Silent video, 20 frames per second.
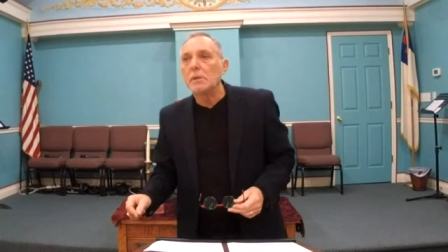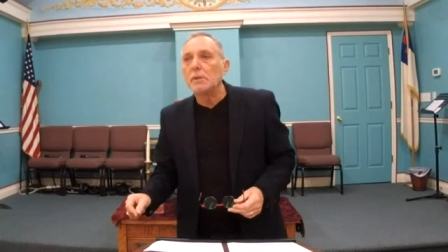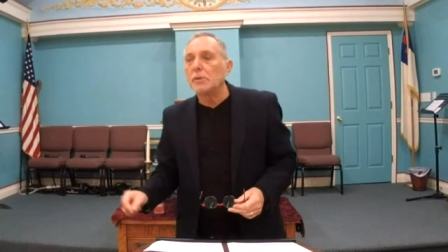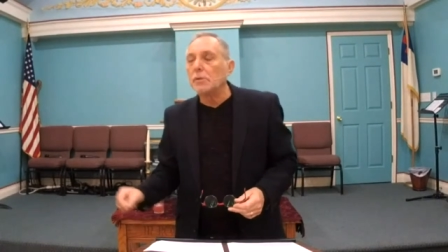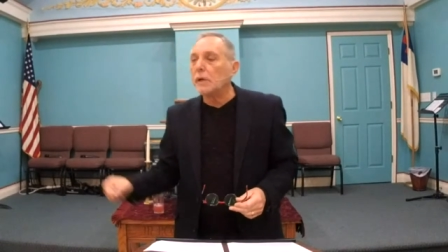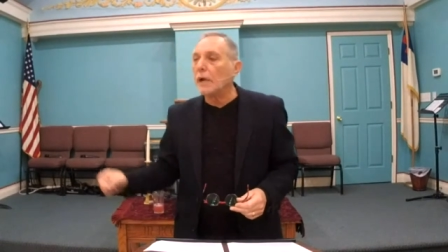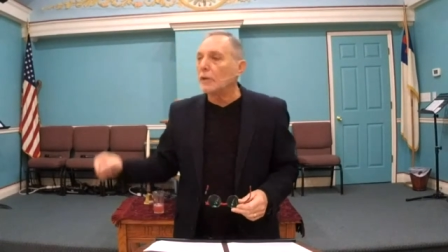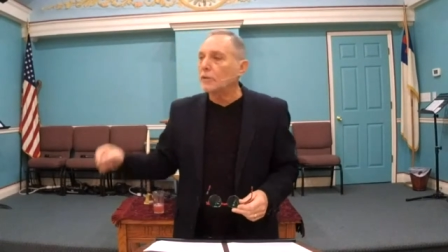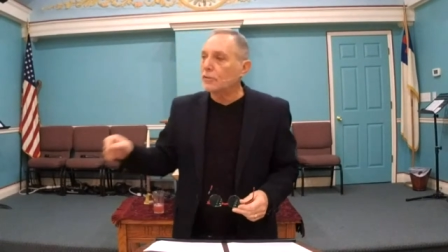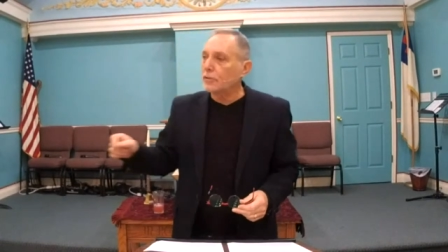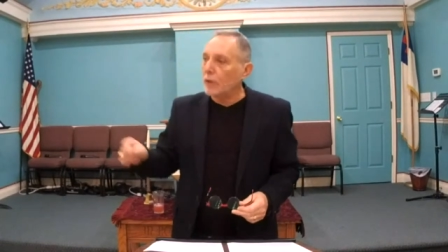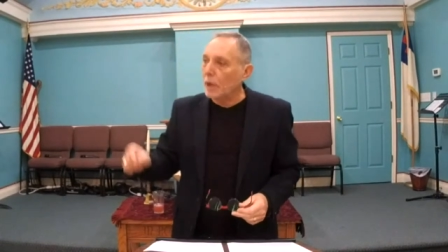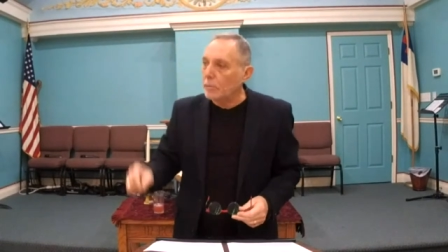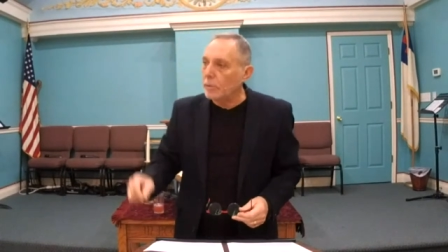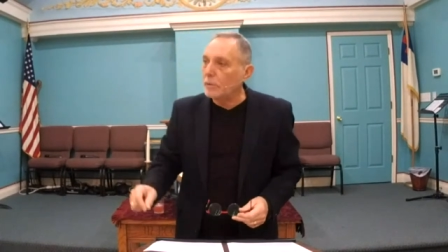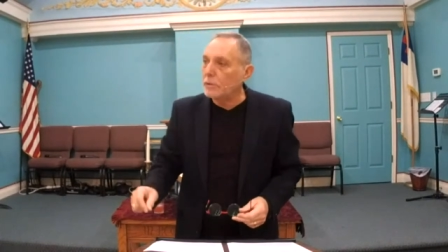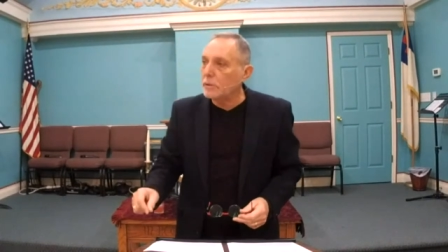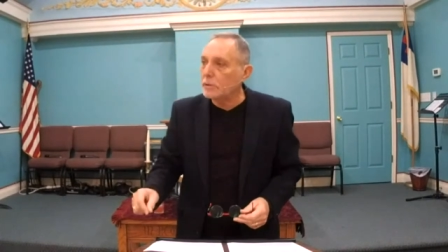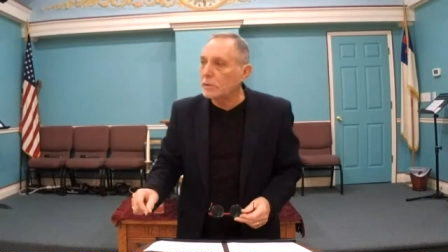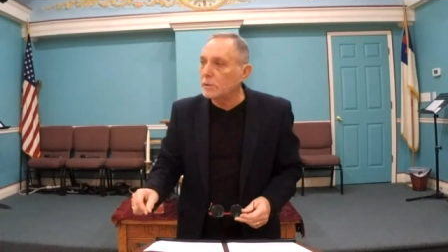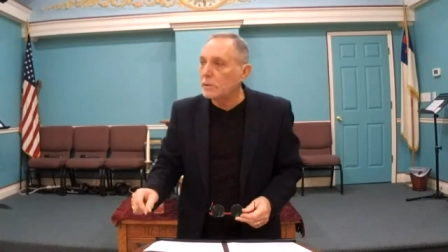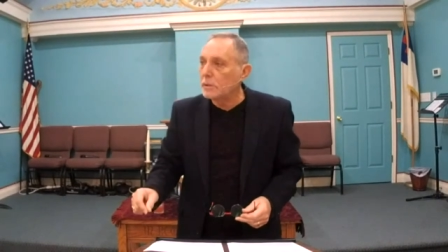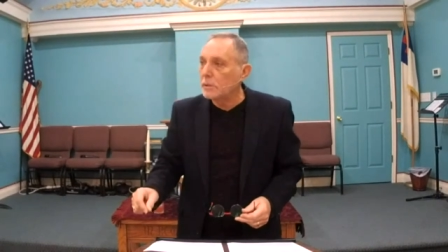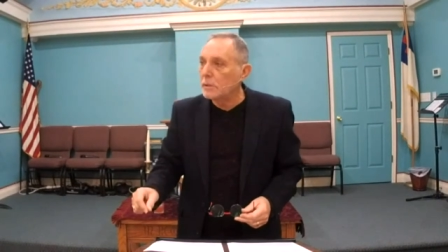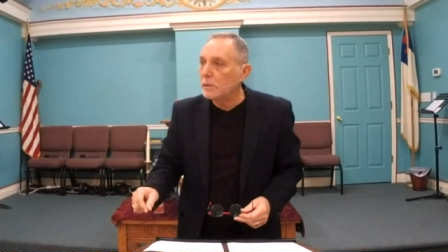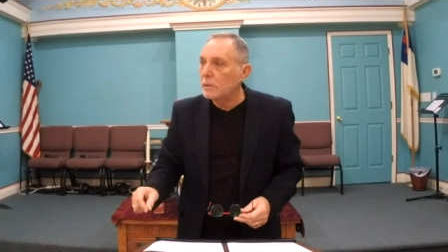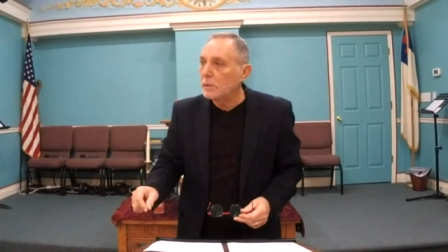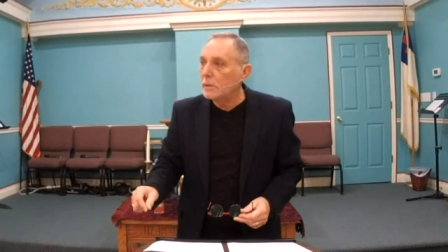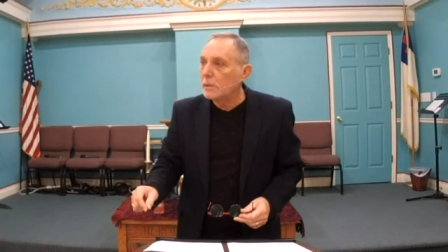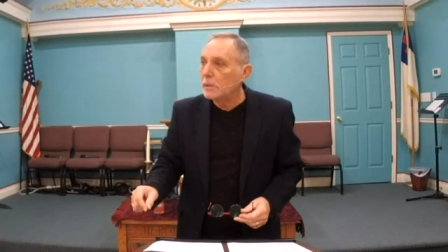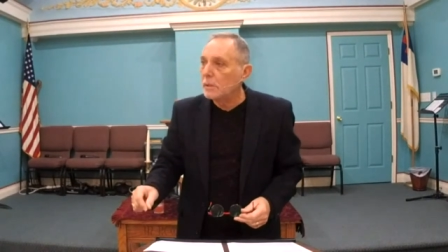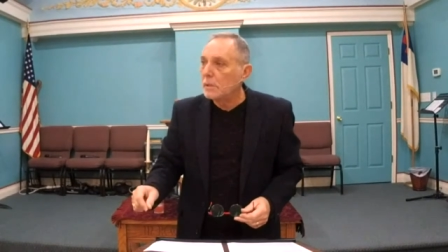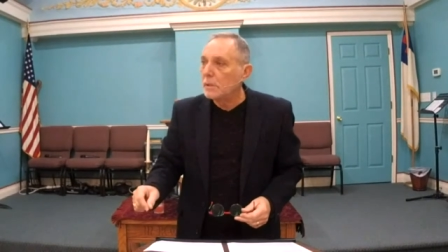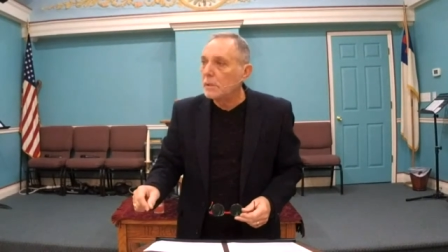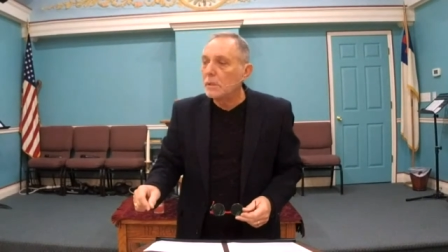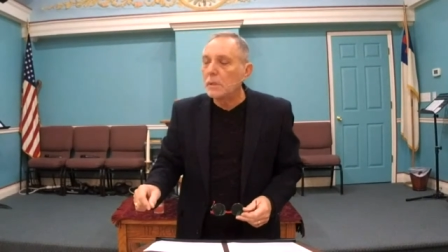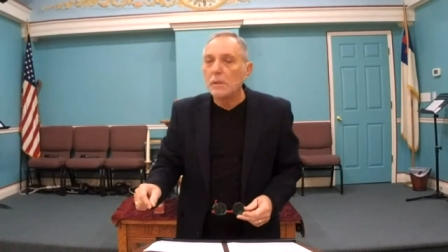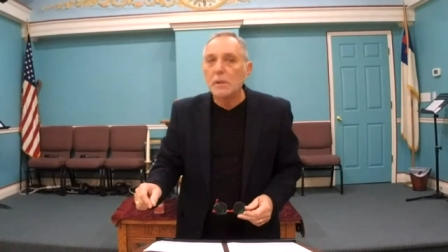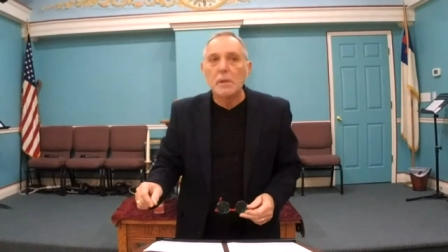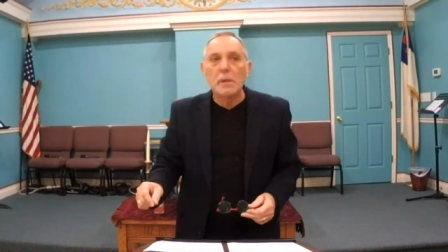You got troubles.
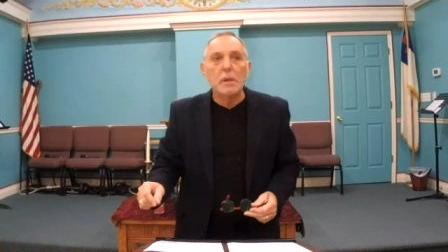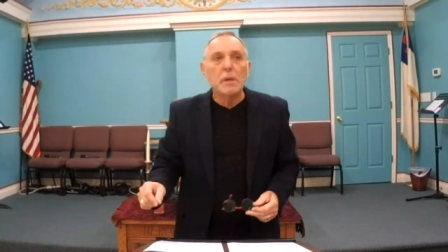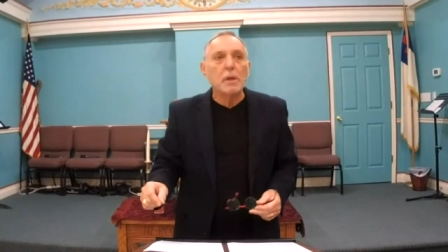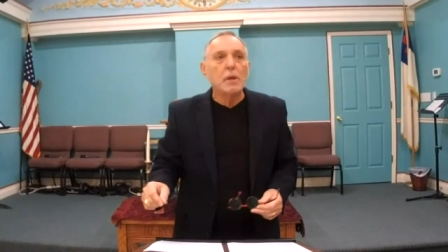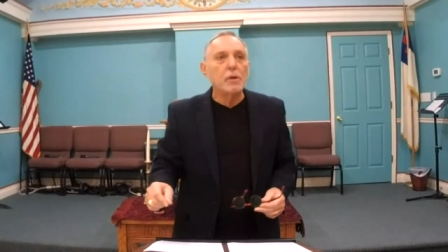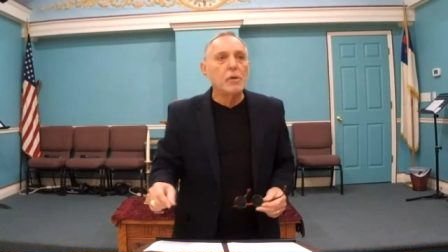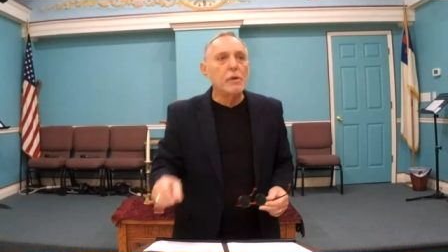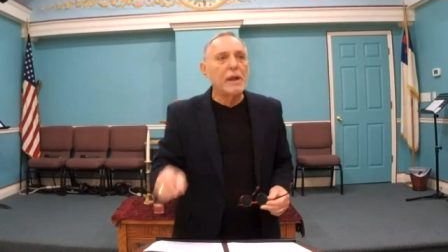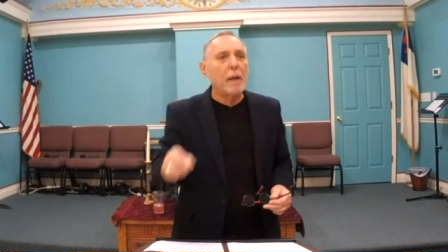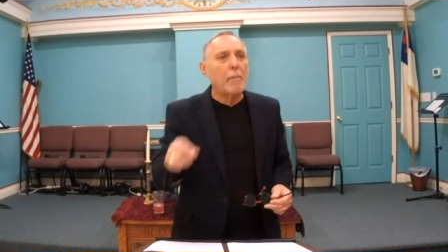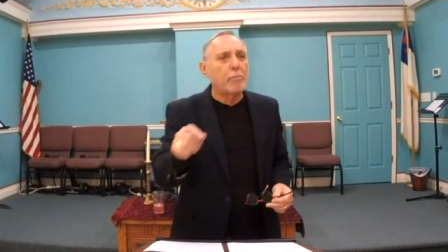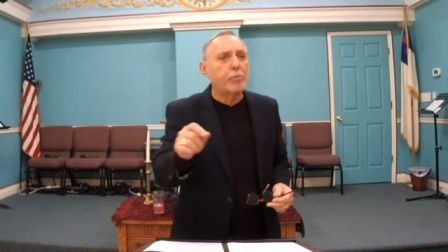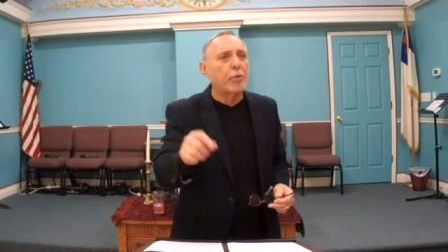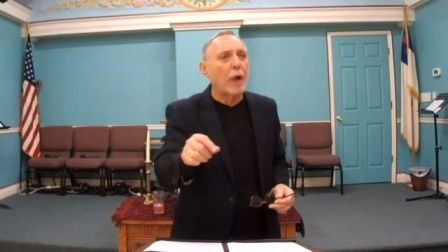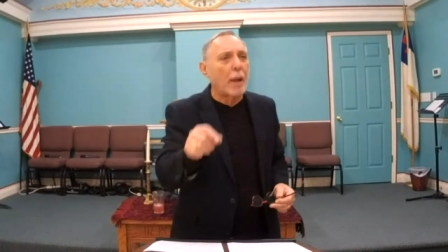You got